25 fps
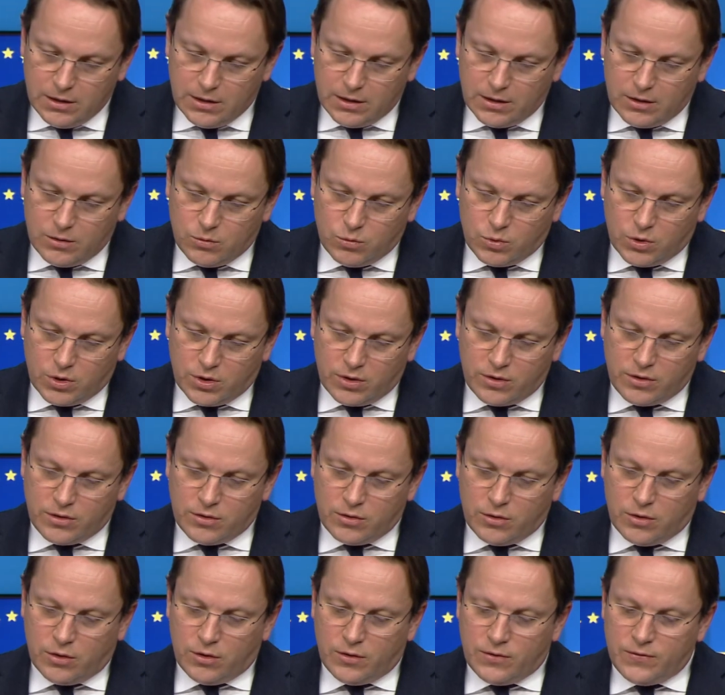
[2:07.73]
uh, worth
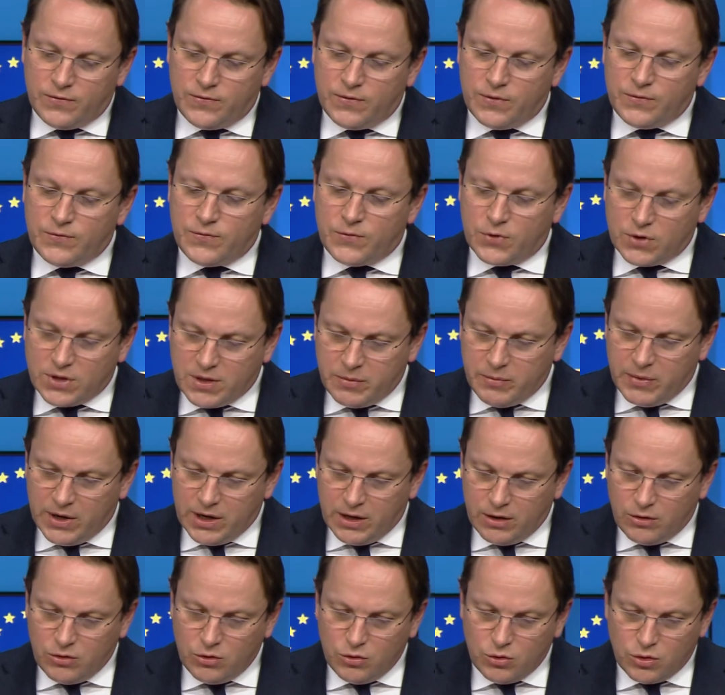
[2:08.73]
of 40
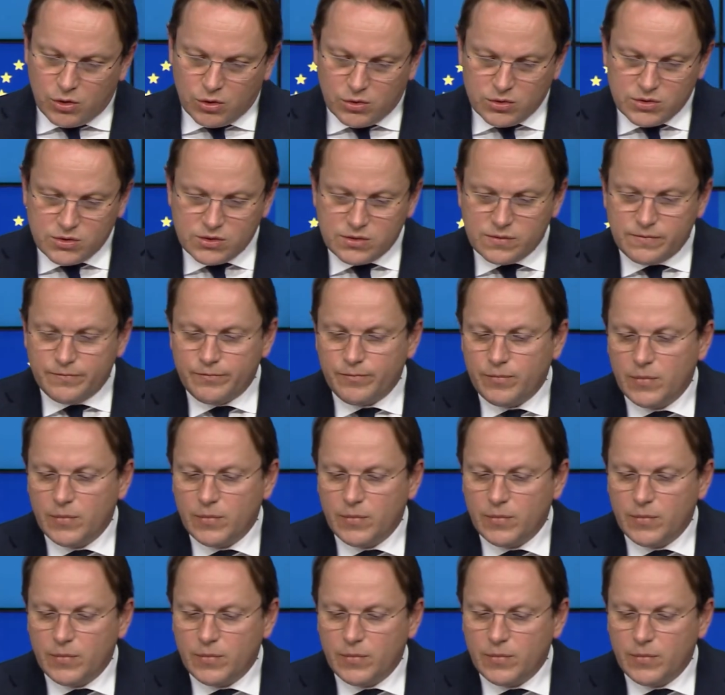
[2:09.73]
million euros